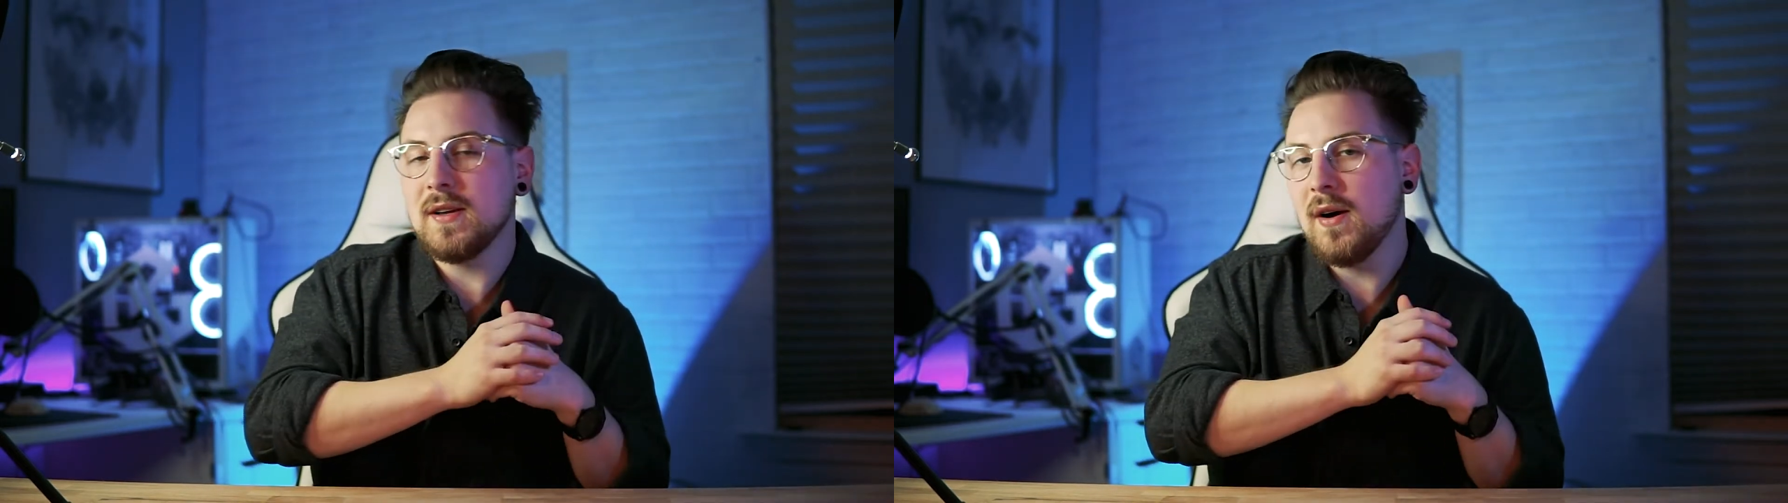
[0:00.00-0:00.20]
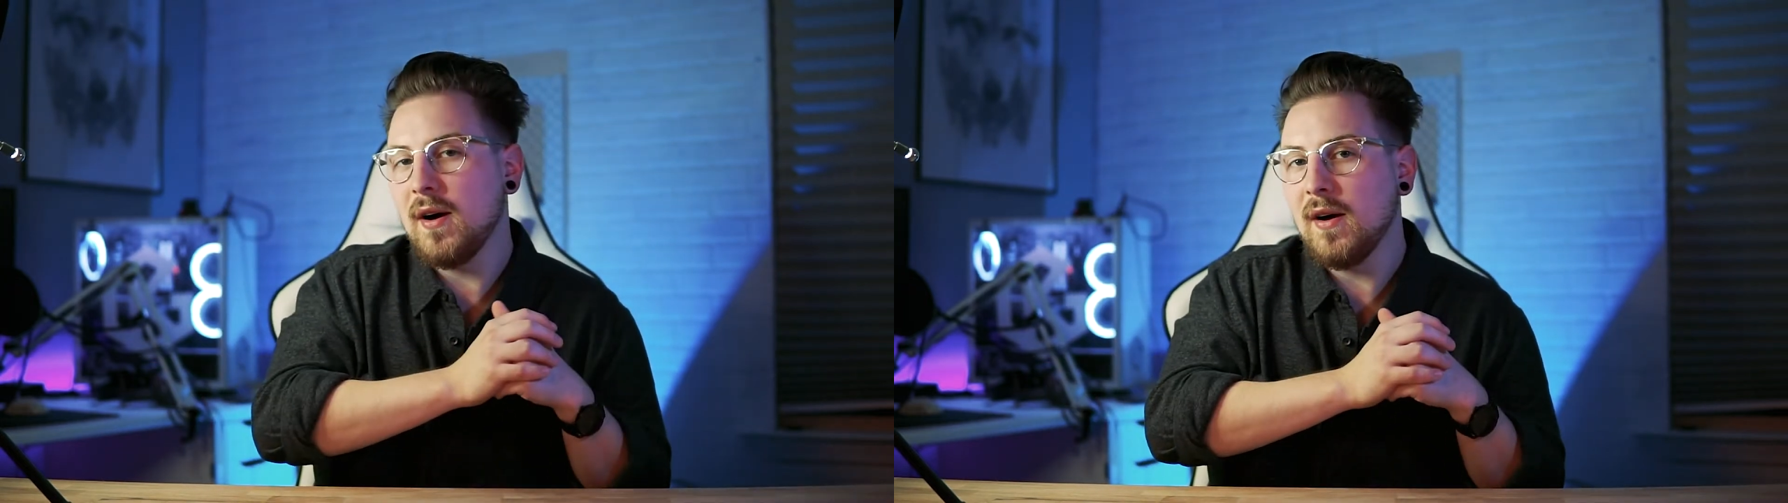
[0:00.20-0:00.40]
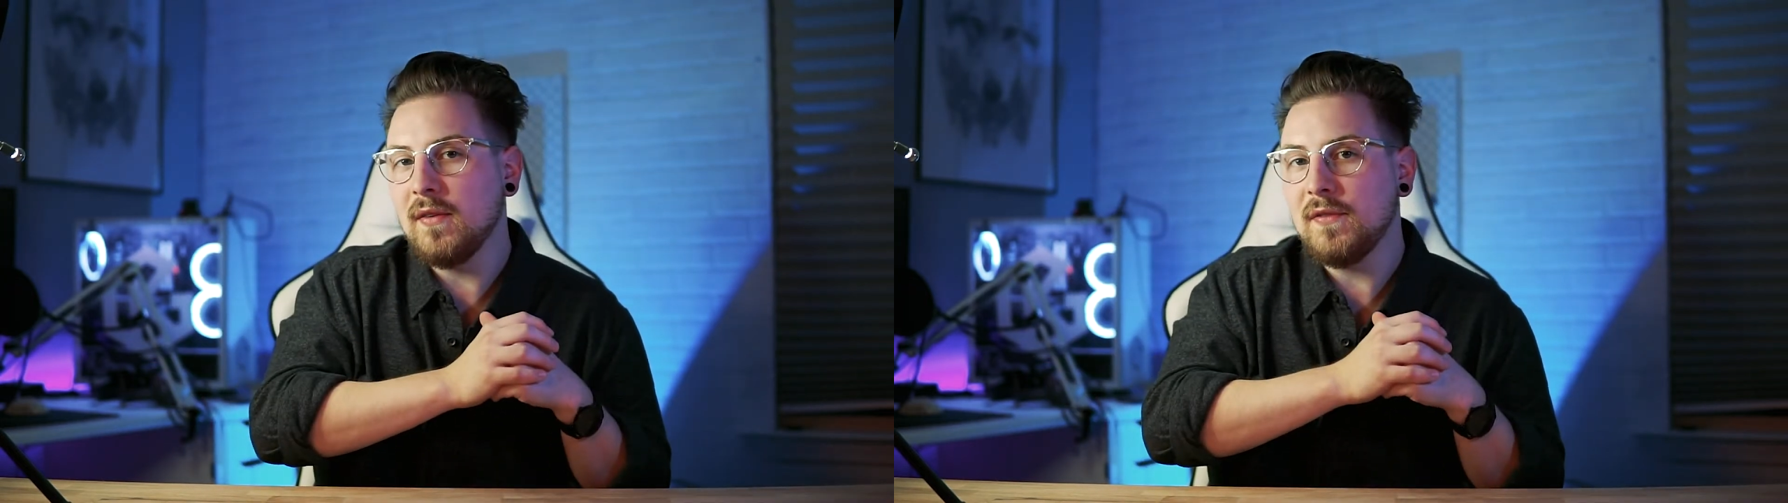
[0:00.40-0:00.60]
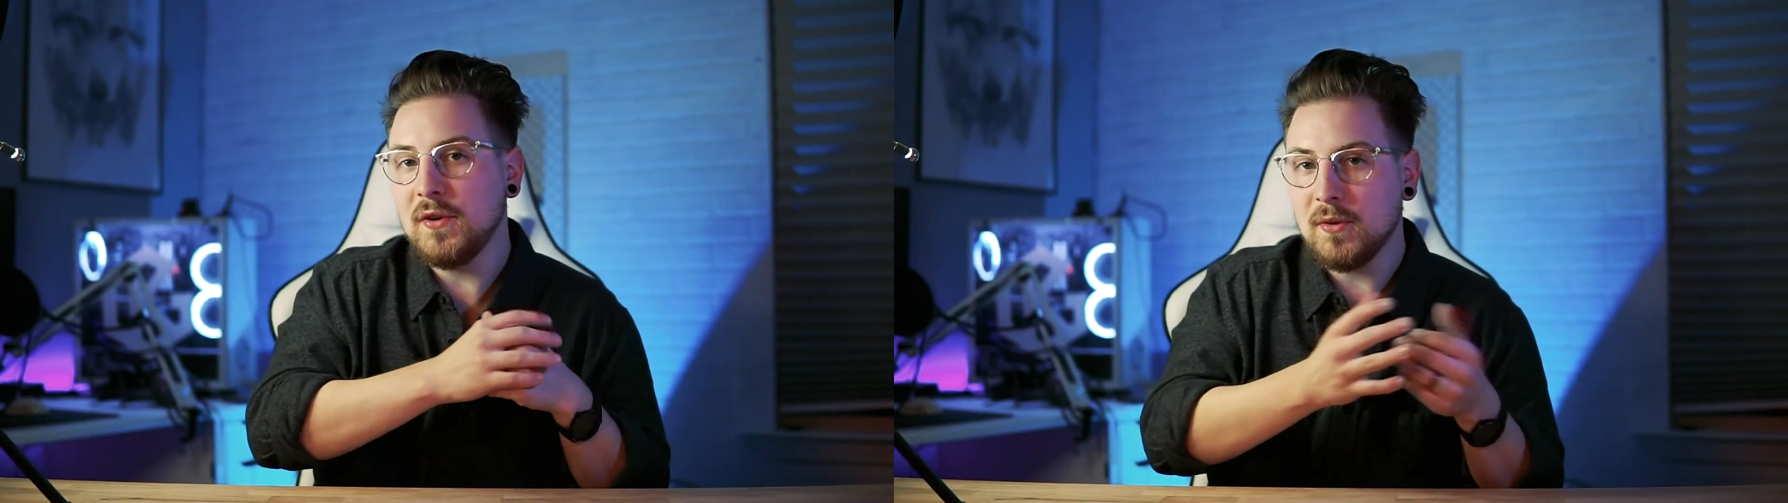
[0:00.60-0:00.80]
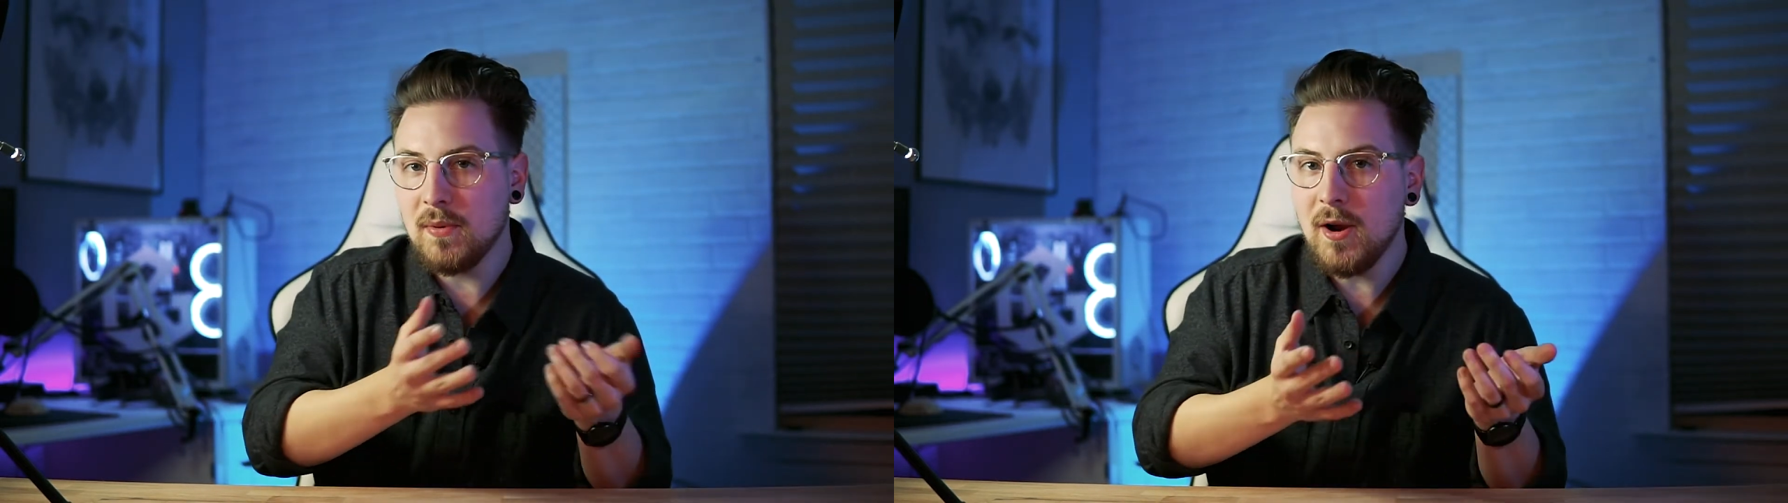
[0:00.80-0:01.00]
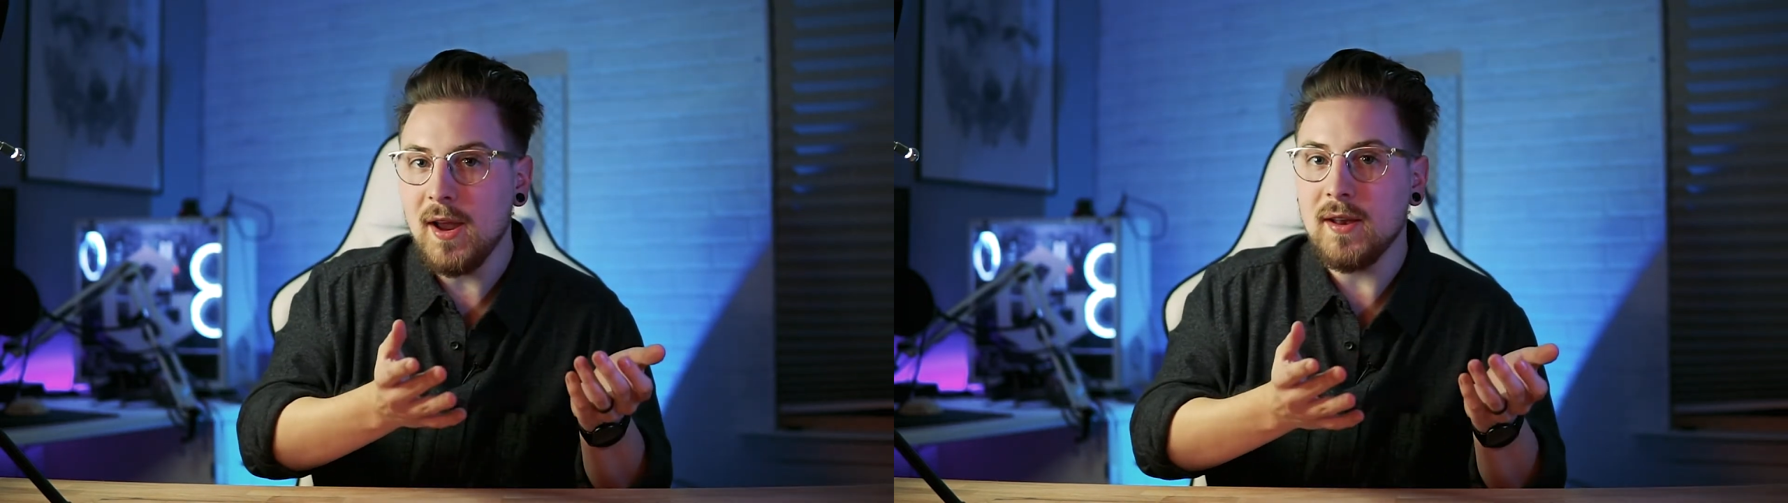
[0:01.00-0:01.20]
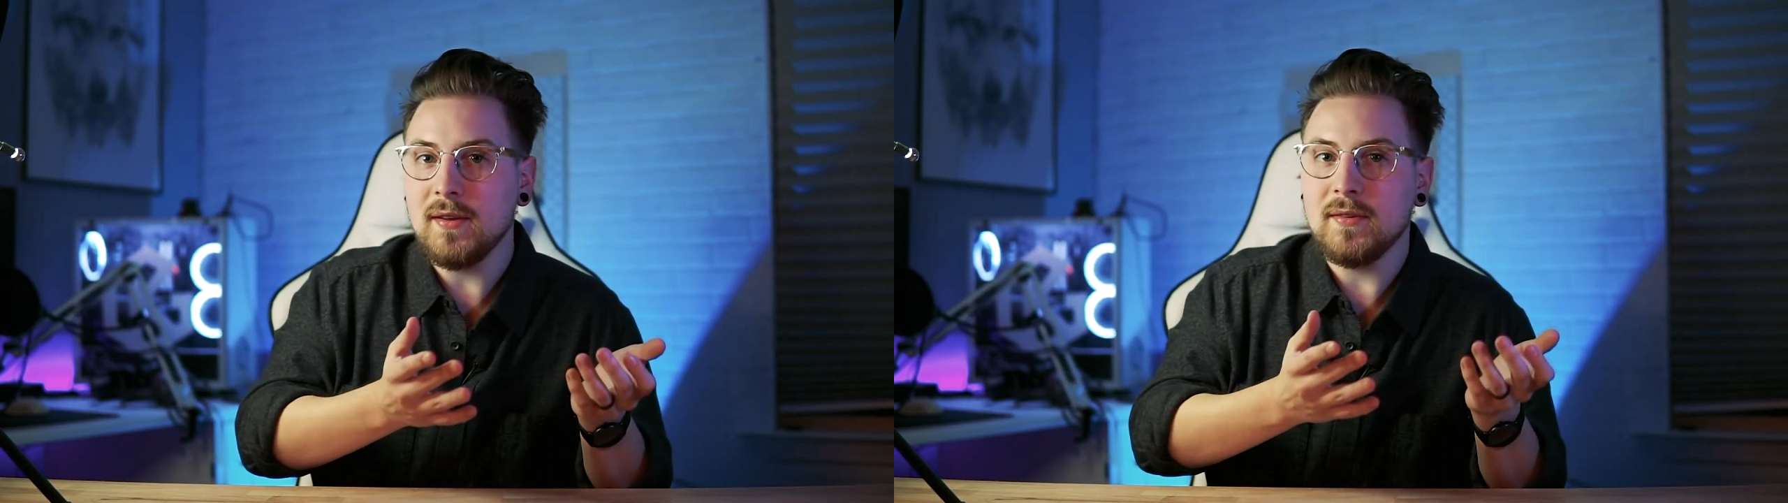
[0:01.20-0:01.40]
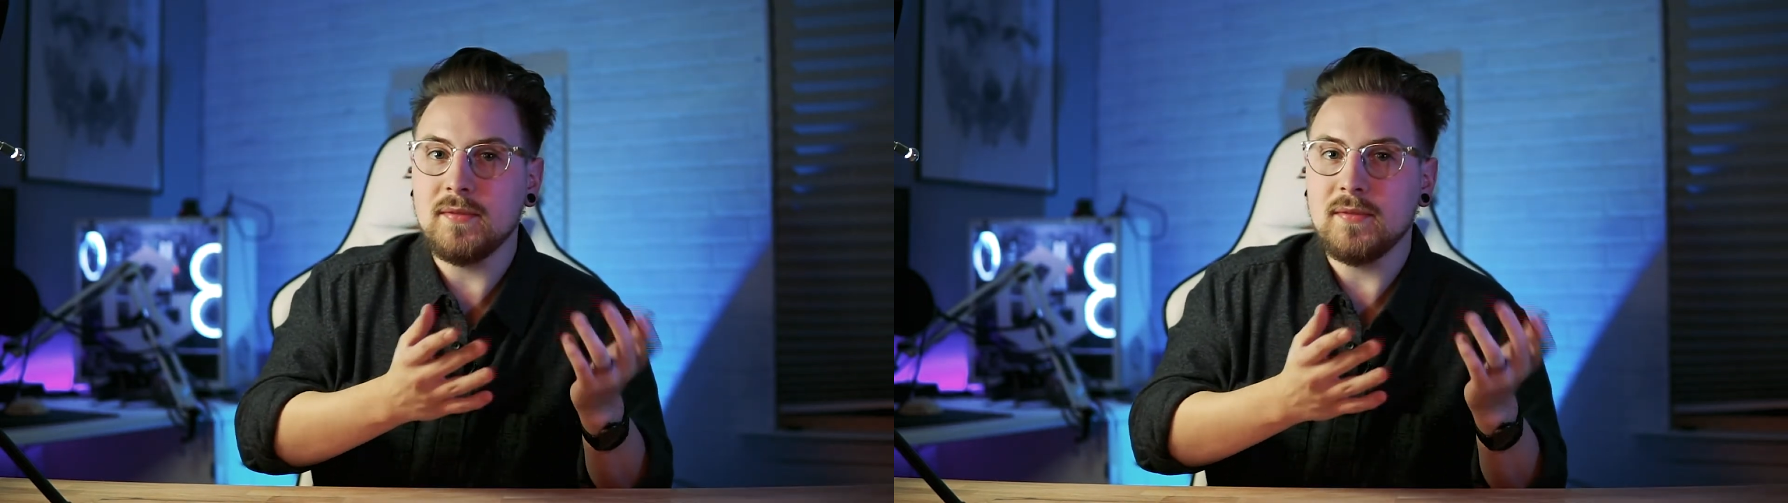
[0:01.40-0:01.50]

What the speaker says: of your brand.